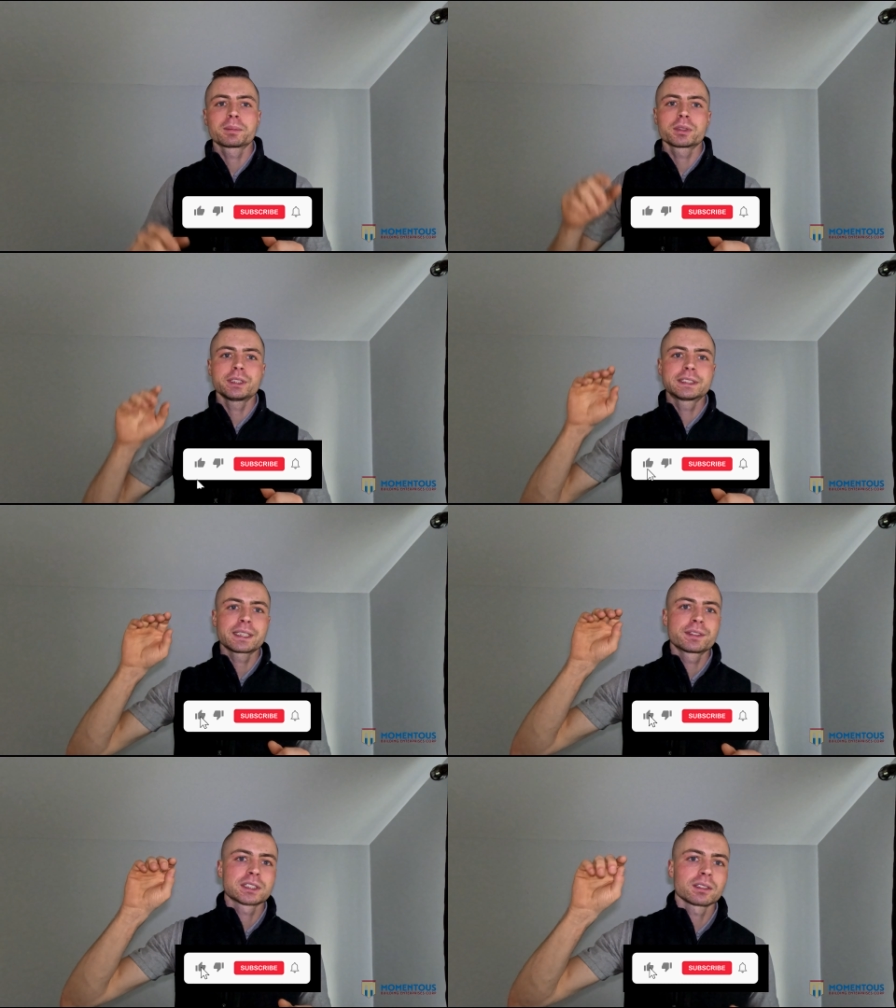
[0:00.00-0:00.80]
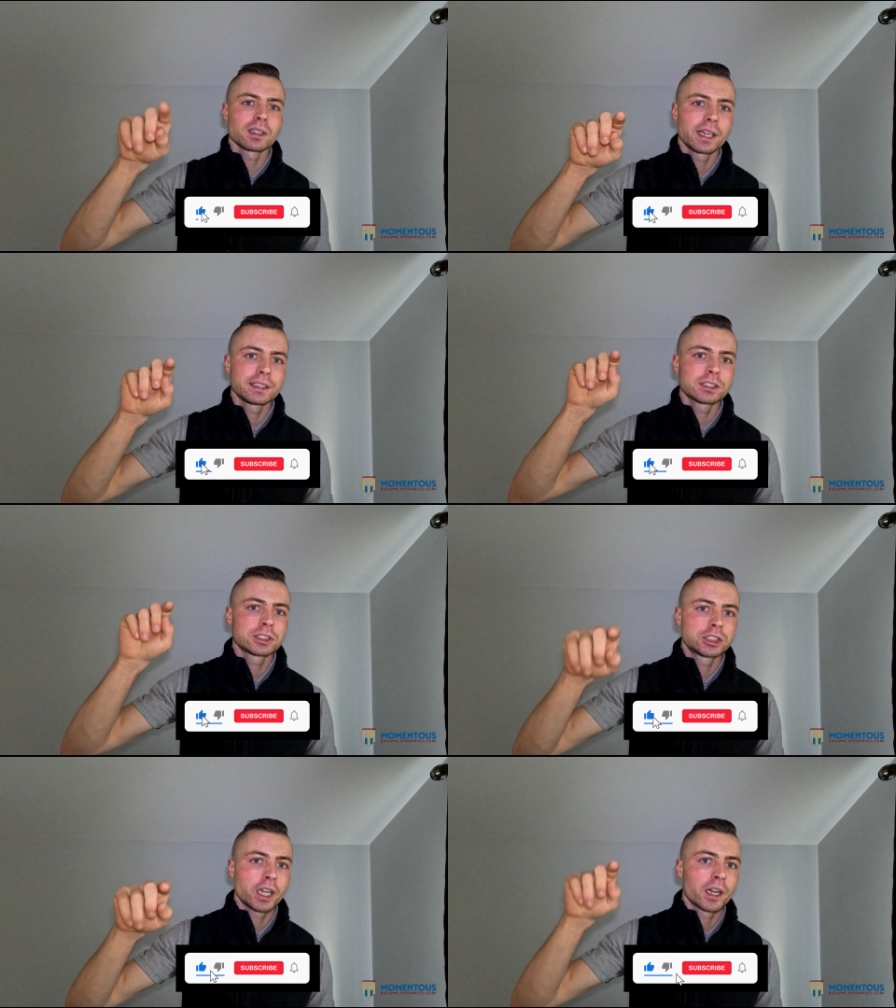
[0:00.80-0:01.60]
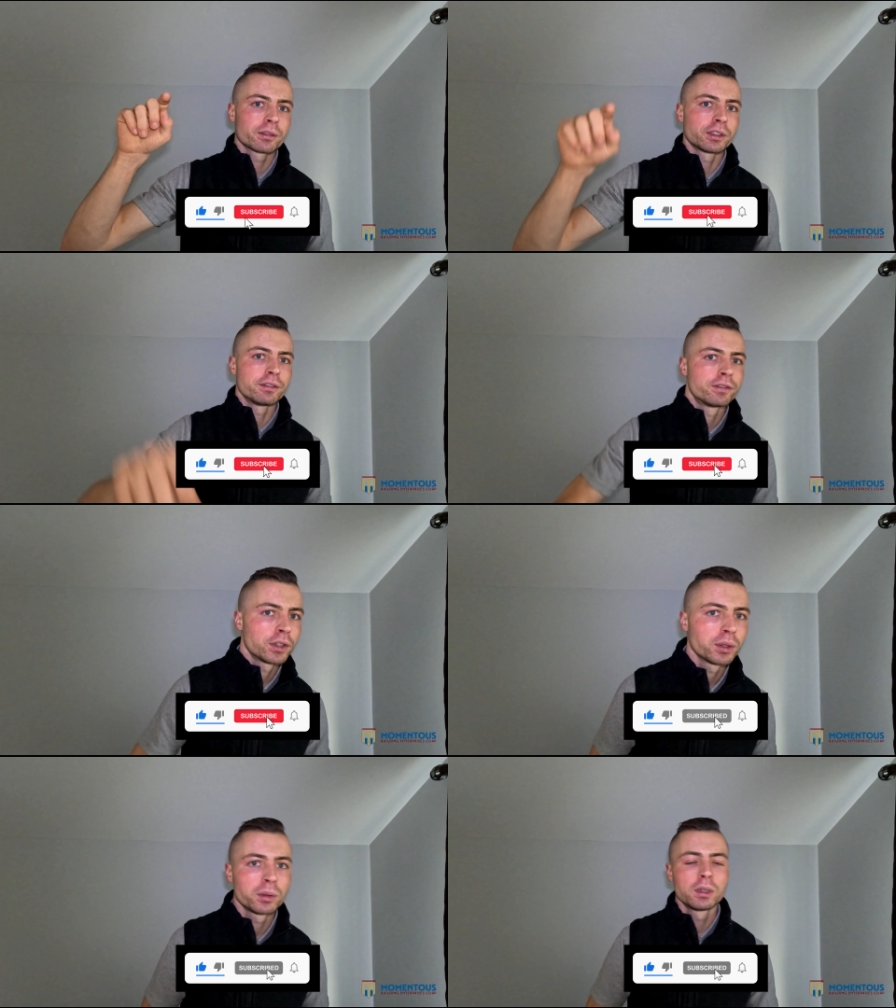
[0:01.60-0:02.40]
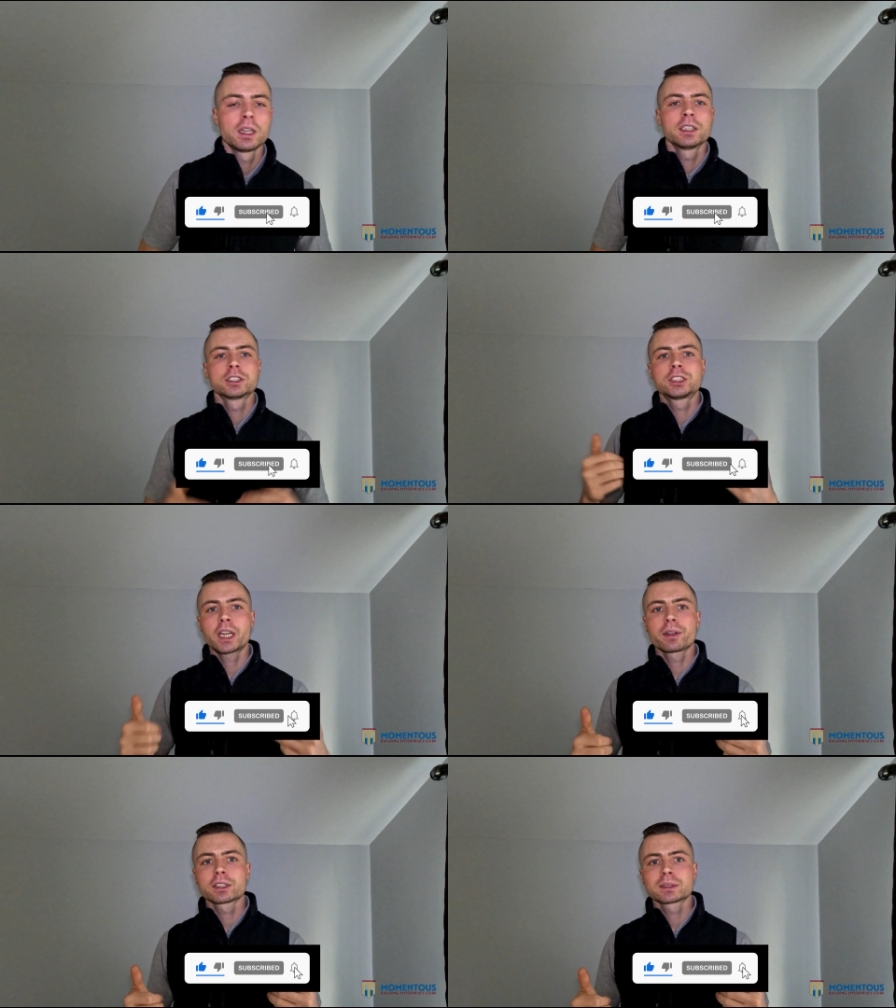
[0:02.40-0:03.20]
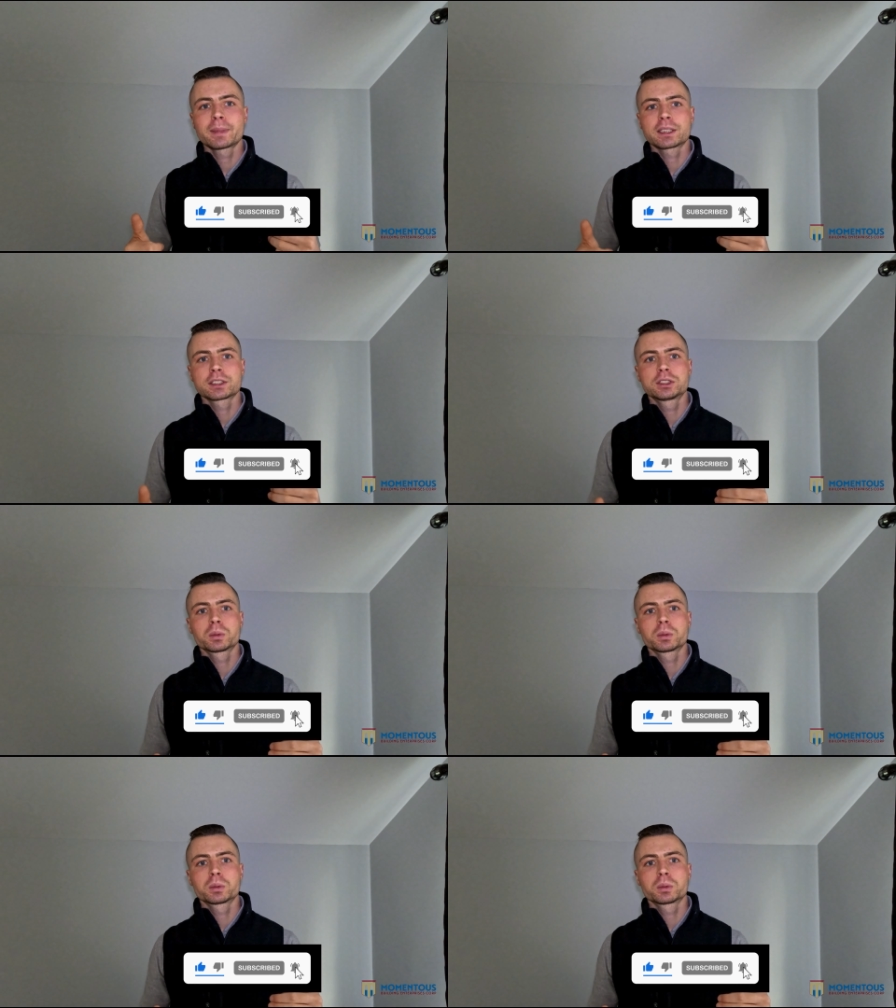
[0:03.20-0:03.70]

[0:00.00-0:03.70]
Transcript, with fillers: Please give us a like, share, review, share this message.